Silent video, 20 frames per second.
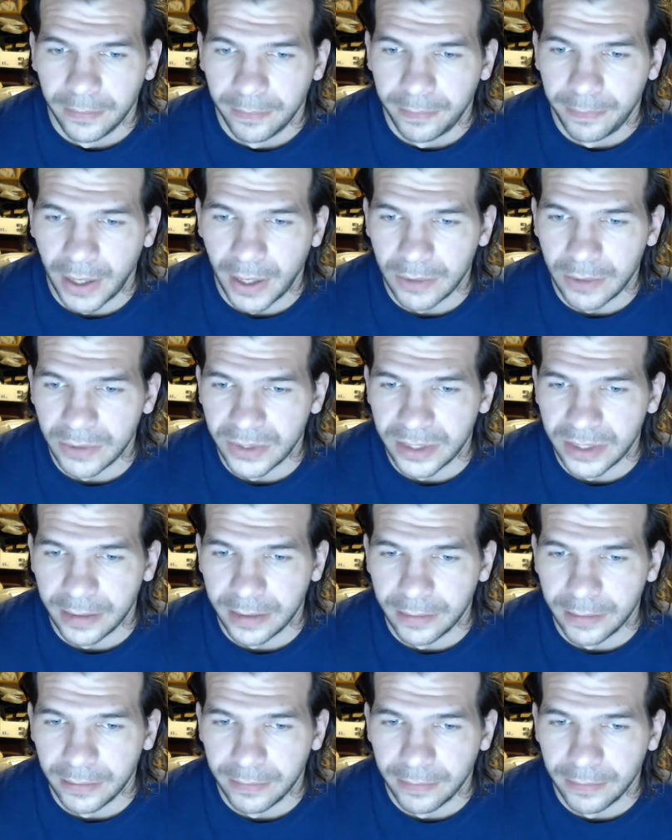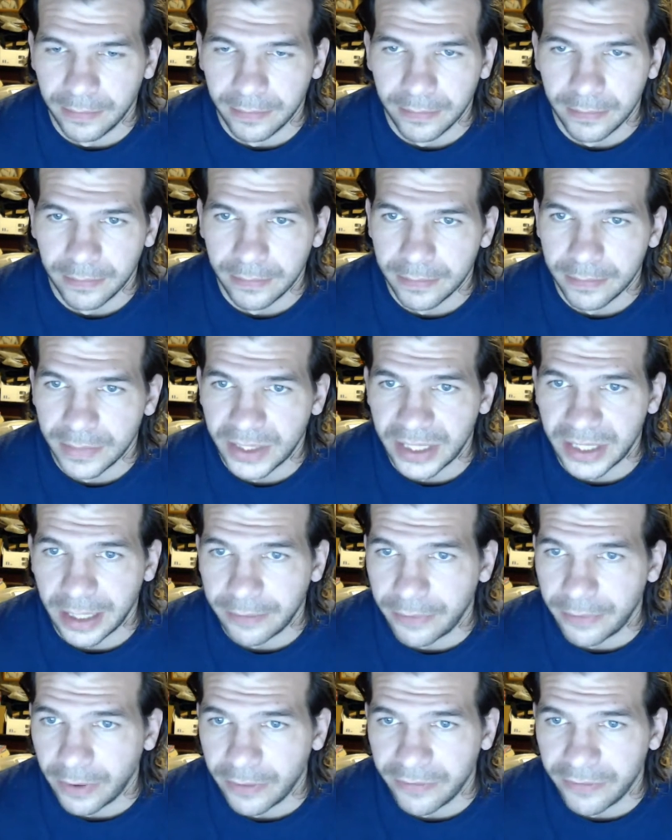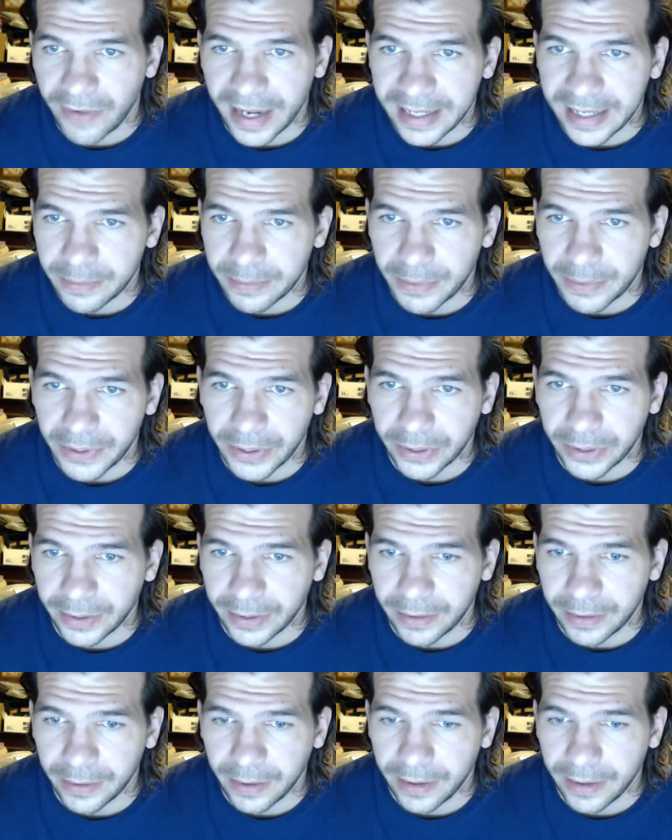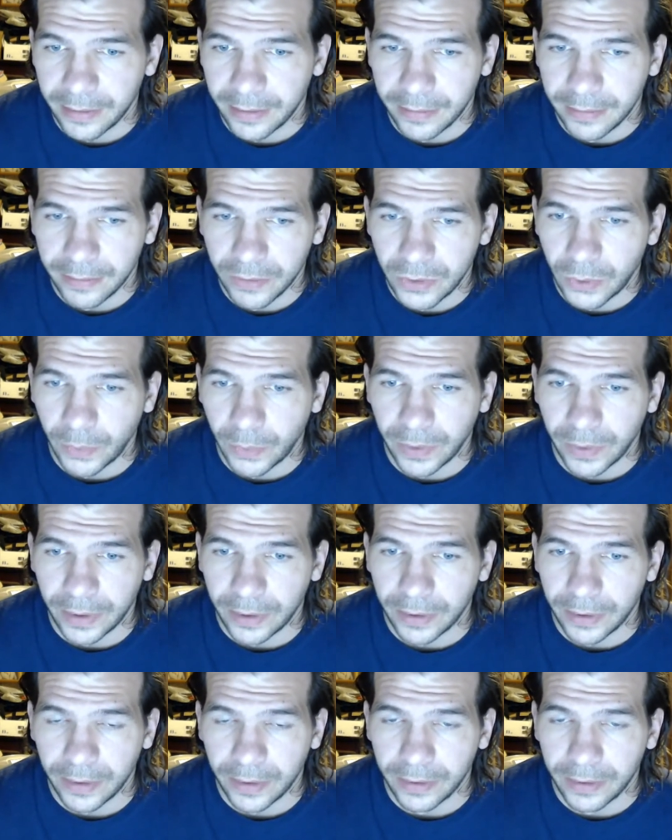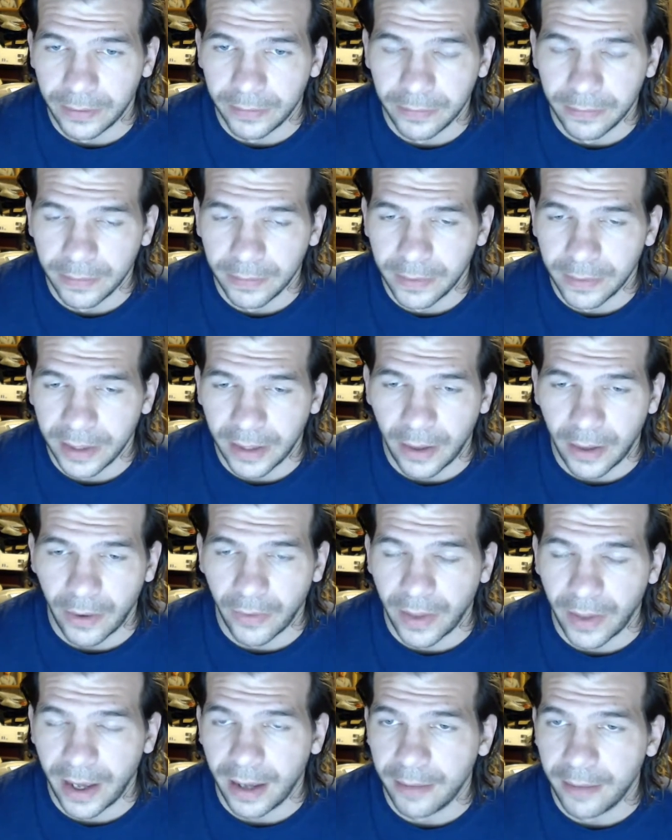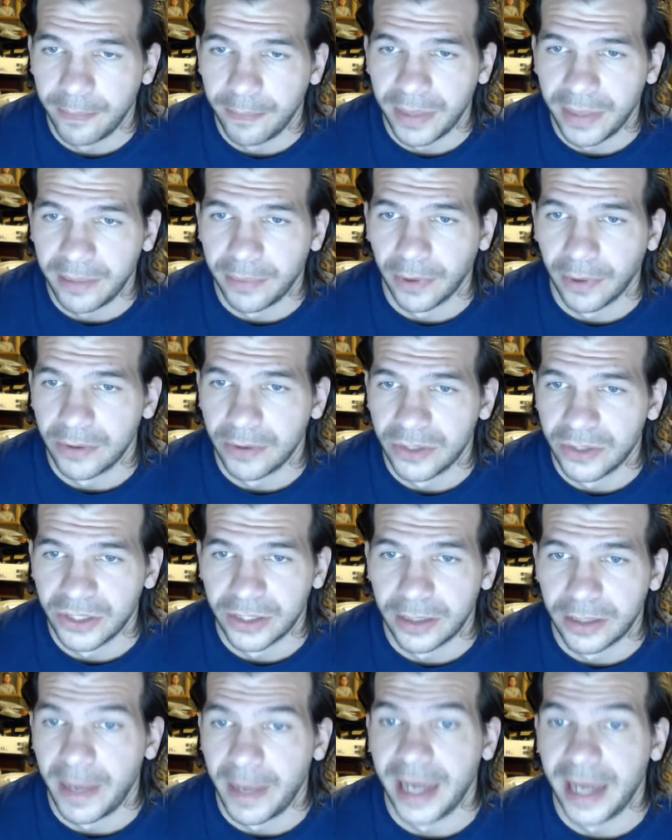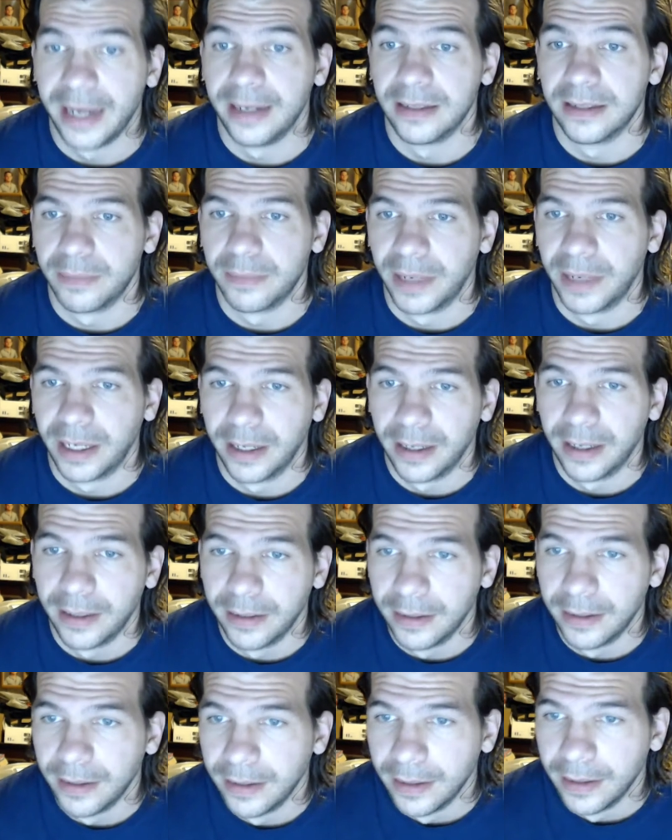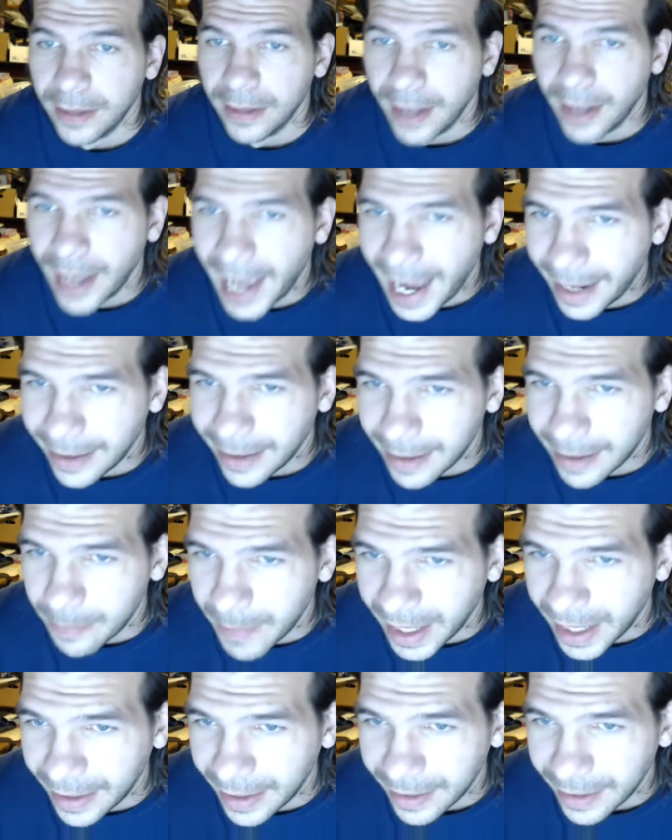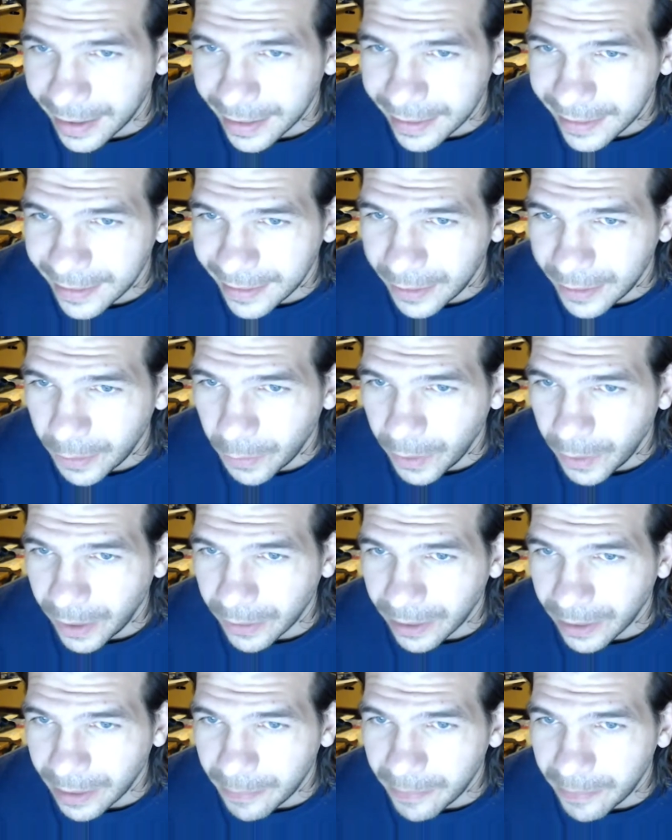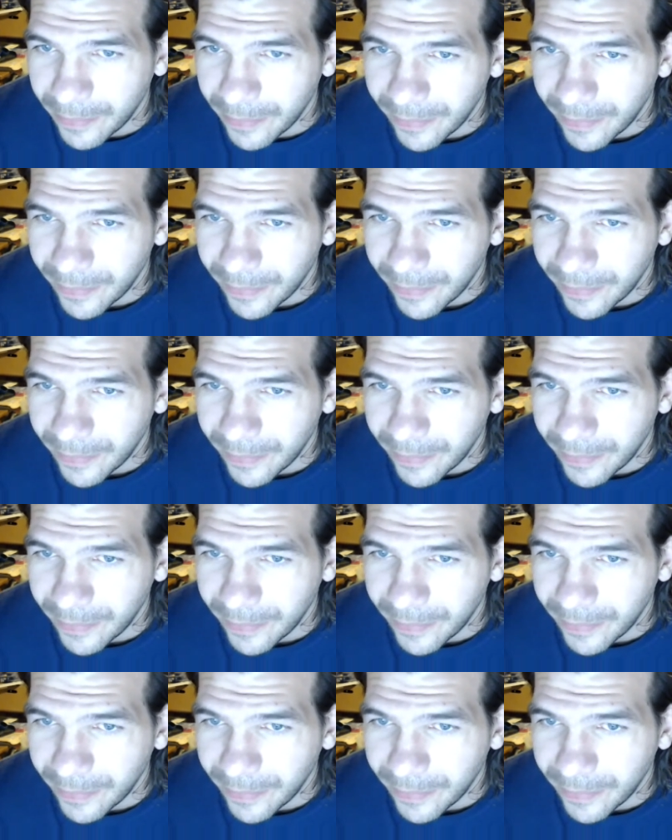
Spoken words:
posting stuff on Facebook and Twitter and all that, people are just amazed by it. Howdy, Amanda. Welcome.